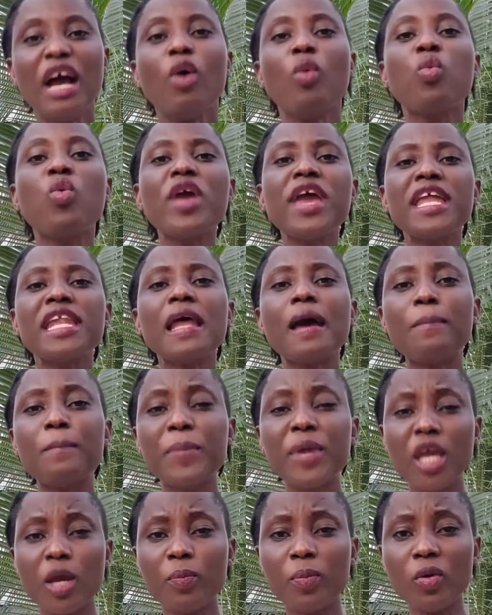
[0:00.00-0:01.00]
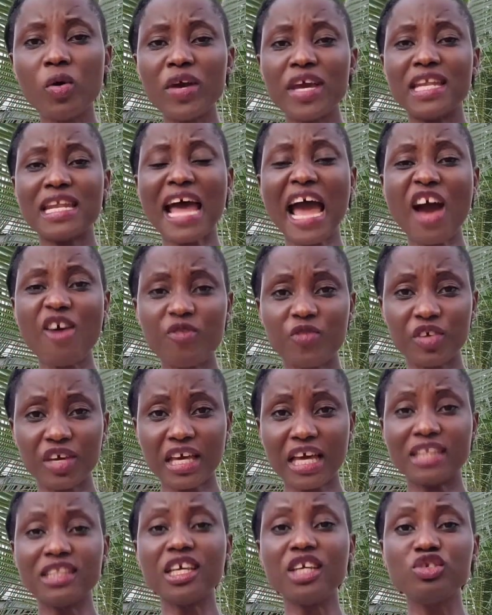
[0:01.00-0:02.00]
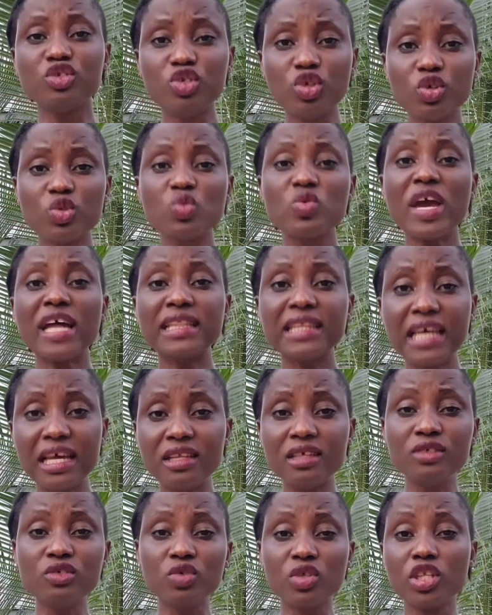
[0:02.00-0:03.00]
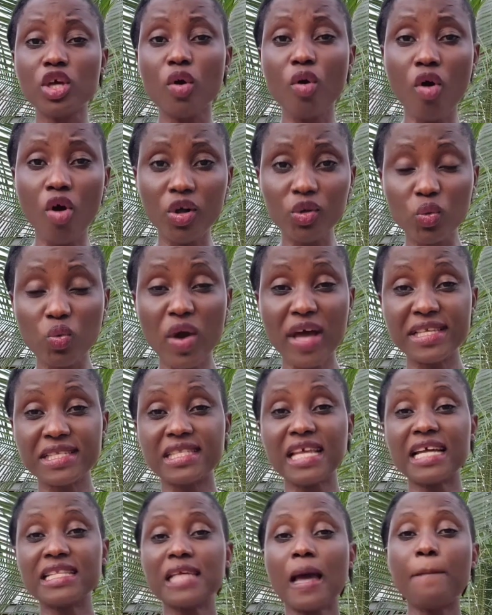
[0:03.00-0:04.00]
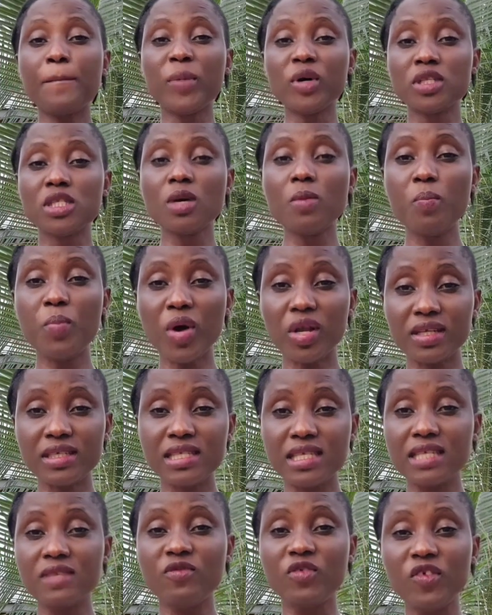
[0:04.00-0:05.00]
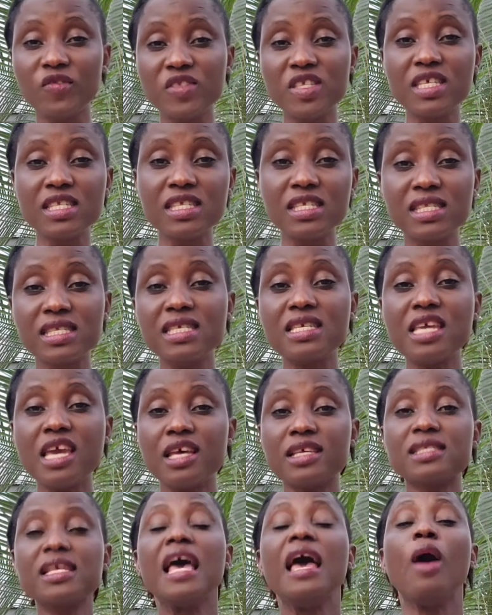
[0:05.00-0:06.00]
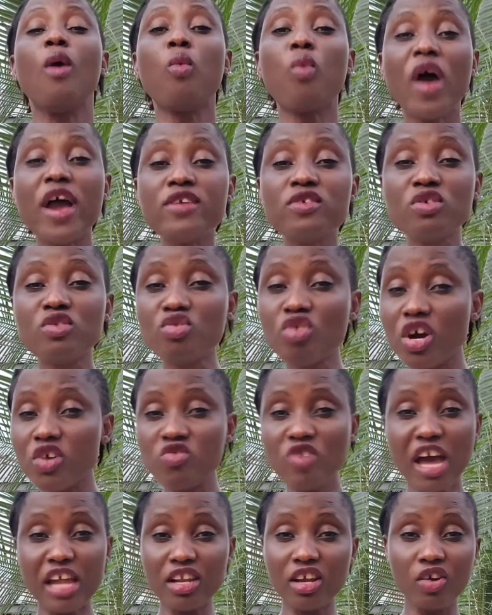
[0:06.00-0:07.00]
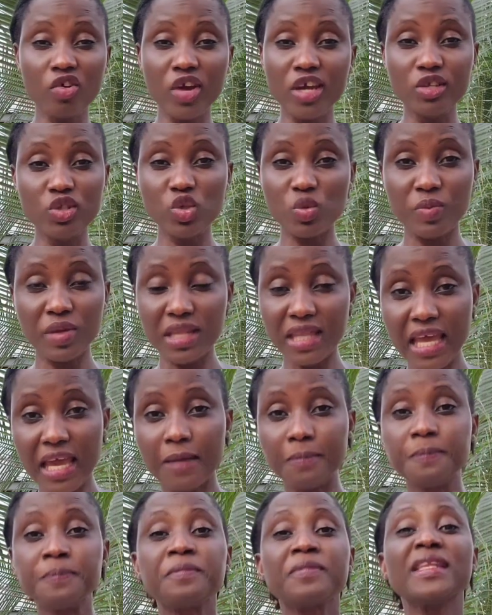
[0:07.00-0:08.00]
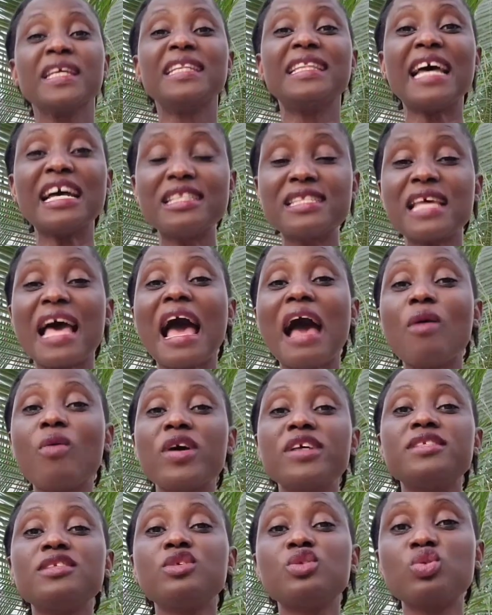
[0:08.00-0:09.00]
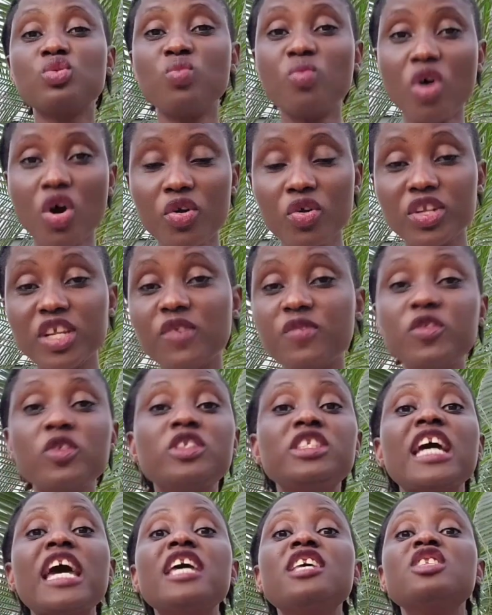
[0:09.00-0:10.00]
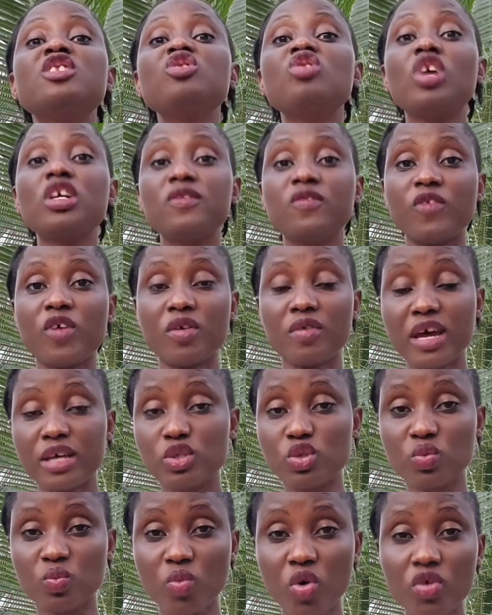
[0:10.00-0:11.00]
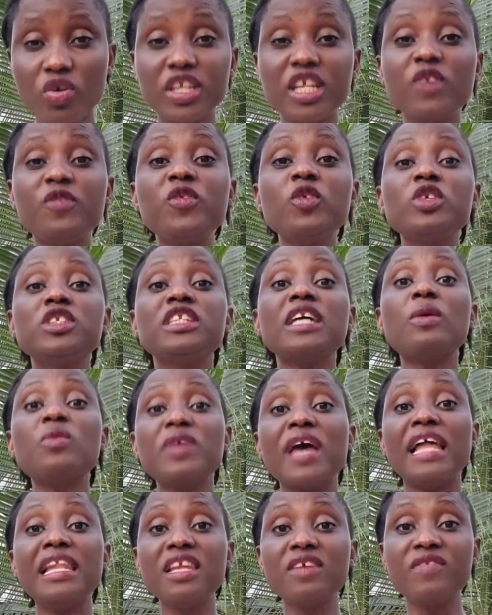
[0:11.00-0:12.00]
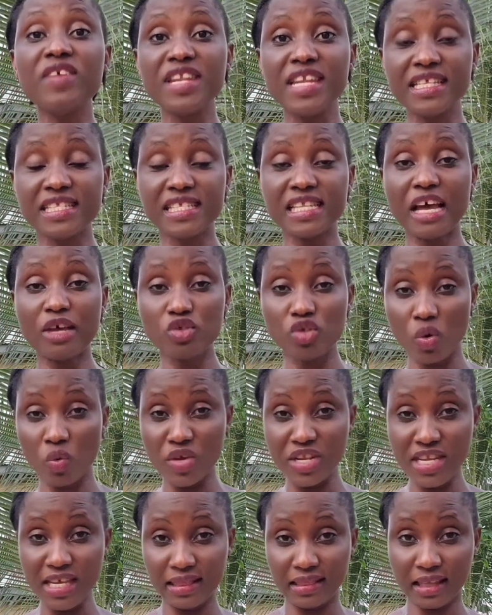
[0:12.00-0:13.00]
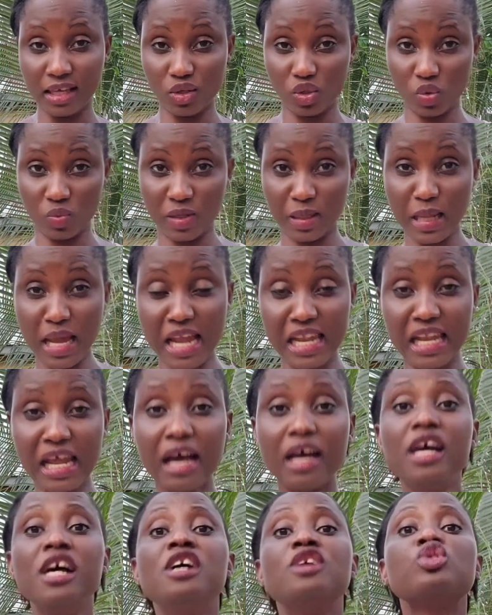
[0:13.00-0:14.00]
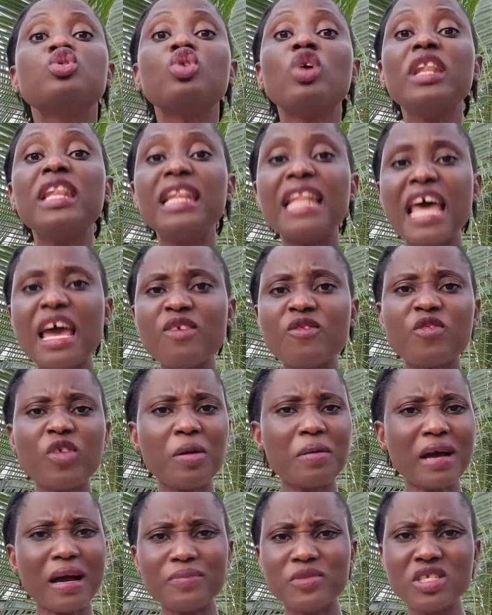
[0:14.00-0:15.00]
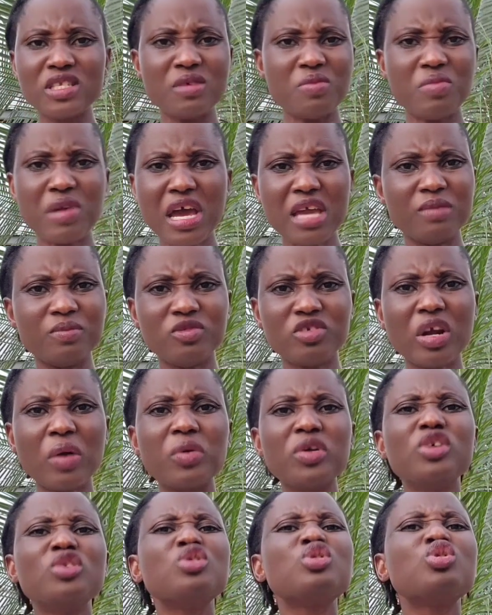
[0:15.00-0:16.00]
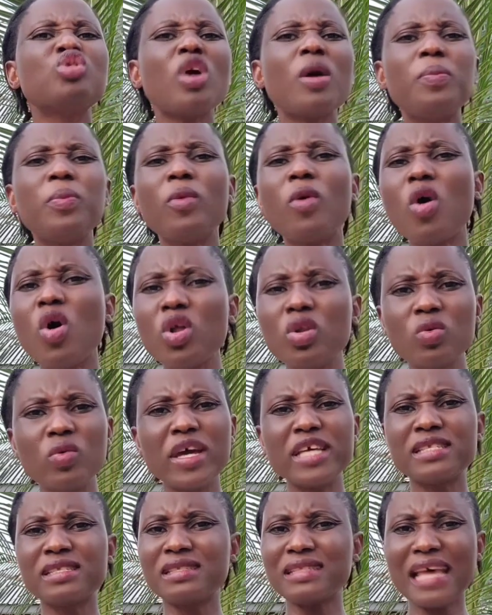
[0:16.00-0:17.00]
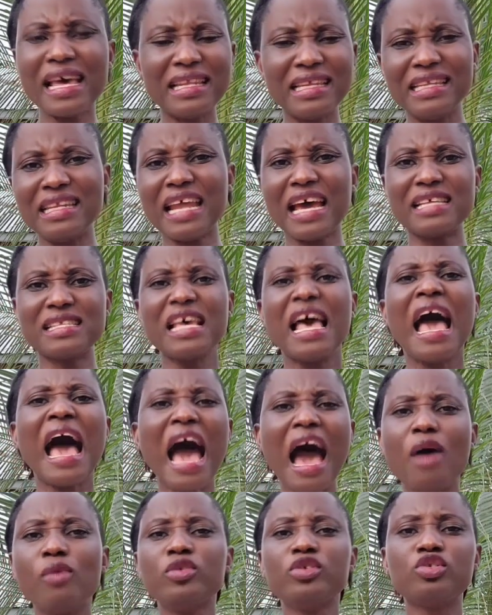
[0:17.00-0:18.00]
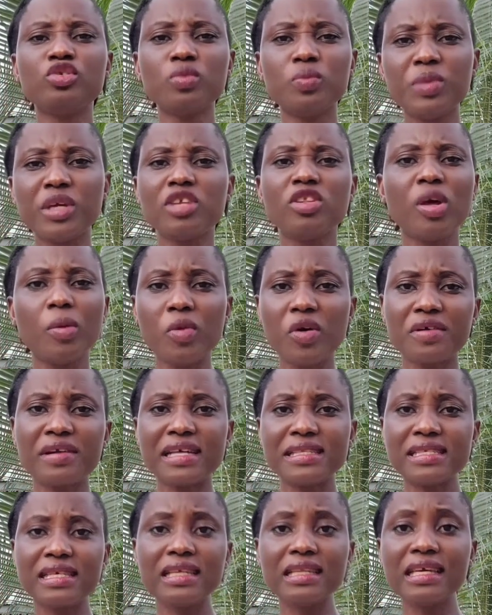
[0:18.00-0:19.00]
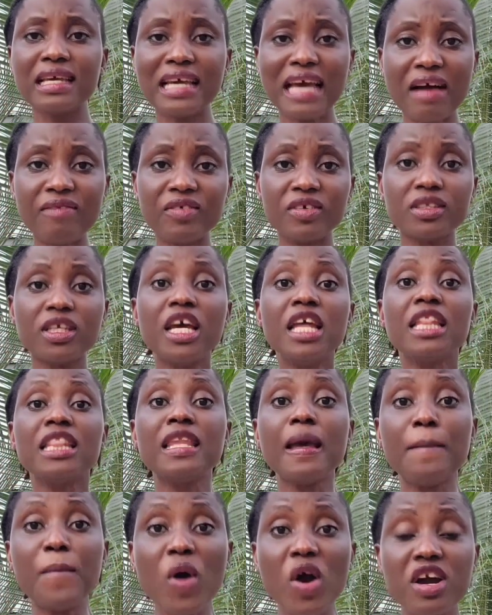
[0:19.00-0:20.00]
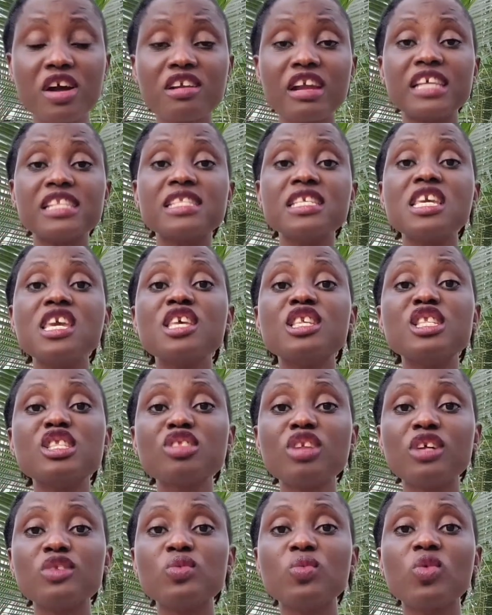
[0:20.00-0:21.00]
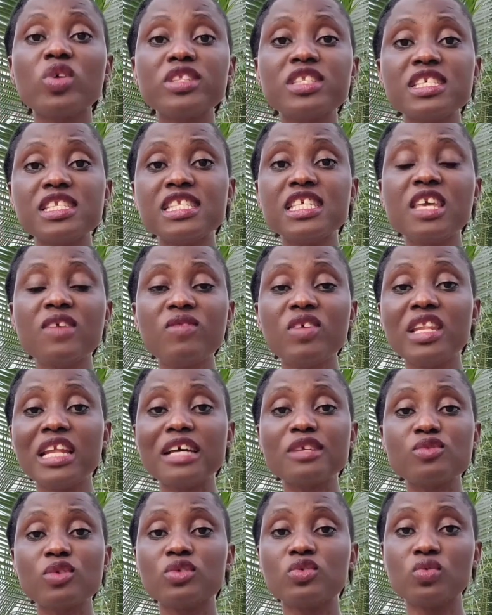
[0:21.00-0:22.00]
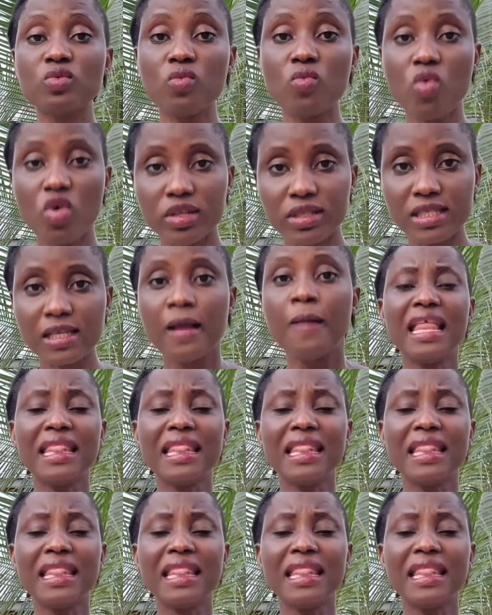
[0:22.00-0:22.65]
We, the people in Africa, the youth, we are telling you, the old ones that are putting policies 50, 60 years, when you know you are not going to be there, that ours is tomorrow. The future is not for us tomorrow. The future, we are living it now, so we need things to be done now. So learn from Captain Ibrahim Traore. Stop always telling us how we should be democratically governed. Democracy is not what is giving us what we want.